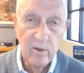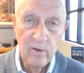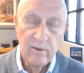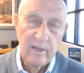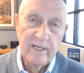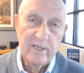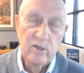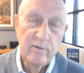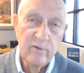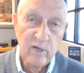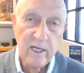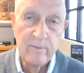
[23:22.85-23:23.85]
You know, I
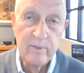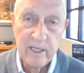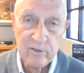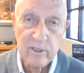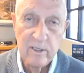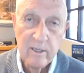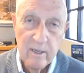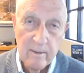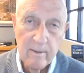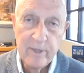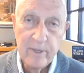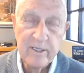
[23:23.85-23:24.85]
took over a company that was
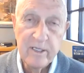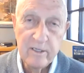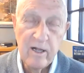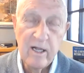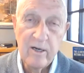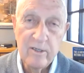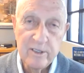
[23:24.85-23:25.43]
$1 billion